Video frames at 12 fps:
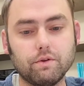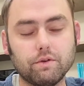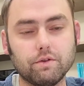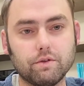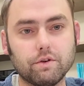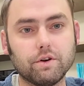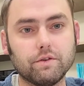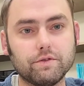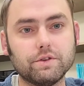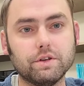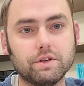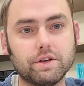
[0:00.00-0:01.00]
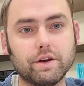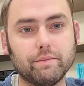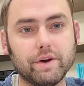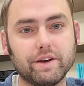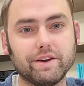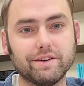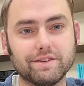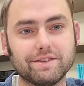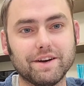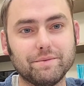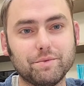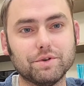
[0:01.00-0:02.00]
they're going to facilitate making
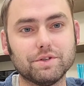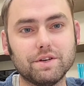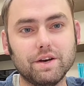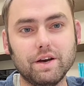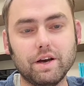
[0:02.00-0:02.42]
disciples.